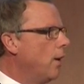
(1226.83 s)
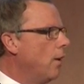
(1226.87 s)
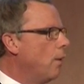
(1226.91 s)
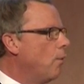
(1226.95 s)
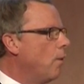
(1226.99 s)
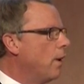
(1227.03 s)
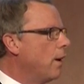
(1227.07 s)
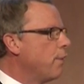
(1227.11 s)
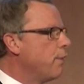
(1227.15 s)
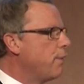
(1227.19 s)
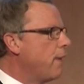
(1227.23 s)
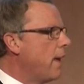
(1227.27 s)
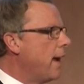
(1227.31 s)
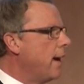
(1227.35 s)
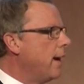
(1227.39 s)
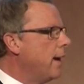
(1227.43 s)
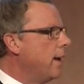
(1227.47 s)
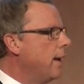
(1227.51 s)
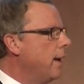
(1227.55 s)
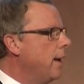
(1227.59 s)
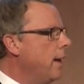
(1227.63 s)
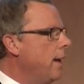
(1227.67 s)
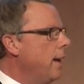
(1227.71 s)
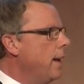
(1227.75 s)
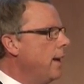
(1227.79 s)
I want to thank
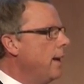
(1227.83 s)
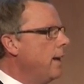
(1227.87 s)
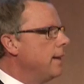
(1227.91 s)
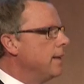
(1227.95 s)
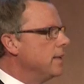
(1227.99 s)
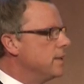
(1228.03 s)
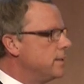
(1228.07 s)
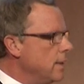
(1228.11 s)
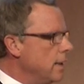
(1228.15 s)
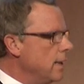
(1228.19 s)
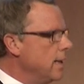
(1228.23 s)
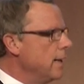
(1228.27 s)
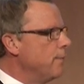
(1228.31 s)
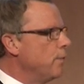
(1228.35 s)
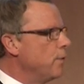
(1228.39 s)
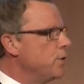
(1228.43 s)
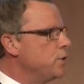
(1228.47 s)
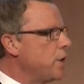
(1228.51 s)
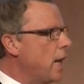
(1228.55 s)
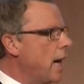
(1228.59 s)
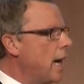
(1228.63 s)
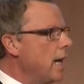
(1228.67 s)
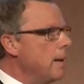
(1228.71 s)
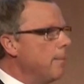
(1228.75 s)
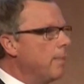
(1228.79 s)
the City of
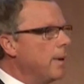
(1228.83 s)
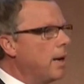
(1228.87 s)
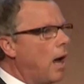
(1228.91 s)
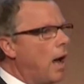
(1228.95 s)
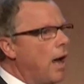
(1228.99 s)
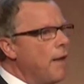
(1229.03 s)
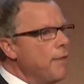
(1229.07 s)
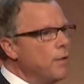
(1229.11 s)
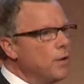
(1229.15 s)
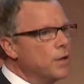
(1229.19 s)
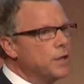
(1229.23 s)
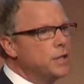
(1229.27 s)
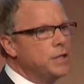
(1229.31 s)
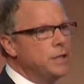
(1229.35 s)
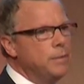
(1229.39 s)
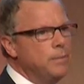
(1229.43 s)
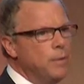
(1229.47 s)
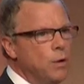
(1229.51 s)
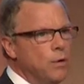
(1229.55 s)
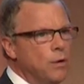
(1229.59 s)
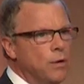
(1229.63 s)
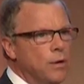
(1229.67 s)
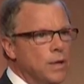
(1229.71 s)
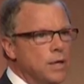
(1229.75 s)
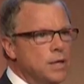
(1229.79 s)
Regina, but other
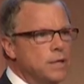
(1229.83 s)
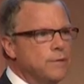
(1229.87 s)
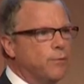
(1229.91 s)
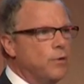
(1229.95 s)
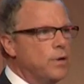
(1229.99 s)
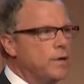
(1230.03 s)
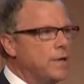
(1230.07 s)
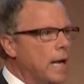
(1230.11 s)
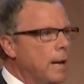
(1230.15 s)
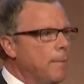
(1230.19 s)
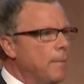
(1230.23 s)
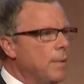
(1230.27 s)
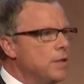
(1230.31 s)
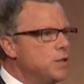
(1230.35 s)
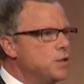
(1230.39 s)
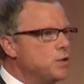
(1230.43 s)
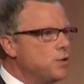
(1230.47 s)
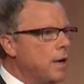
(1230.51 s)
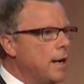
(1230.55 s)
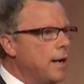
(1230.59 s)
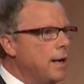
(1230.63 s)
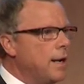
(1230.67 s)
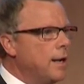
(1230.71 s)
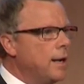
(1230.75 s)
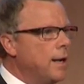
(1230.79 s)
communities for
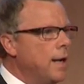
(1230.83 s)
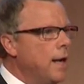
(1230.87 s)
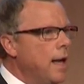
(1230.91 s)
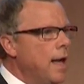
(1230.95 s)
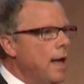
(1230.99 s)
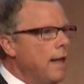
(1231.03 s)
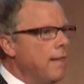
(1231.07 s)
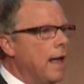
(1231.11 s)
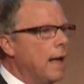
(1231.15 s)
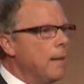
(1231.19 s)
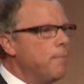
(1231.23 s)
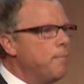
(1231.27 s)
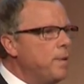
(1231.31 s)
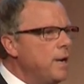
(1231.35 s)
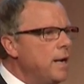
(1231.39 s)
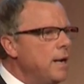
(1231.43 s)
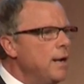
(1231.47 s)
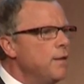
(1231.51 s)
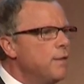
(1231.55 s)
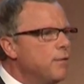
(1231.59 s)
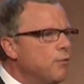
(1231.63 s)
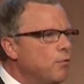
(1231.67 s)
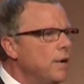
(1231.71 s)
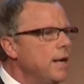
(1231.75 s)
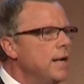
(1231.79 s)
demonstrating that
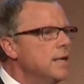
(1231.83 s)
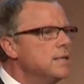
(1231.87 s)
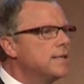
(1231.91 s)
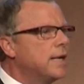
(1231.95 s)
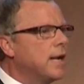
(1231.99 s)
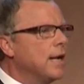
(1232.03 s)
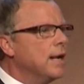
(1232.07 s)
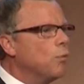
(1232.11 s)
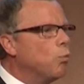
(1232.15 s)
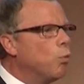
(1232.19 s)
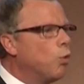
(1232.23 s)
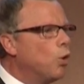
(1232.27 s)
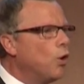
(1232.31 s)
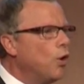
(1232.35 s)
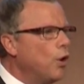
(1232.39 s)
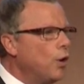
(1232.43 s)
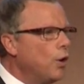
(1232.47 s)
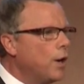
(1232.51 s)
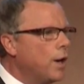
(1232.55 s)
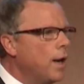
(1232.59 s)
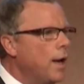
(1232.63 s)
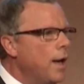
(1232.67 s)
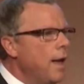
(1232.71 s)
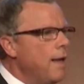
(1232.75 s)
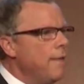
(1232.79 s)
P3s can
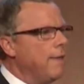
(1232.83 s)
work,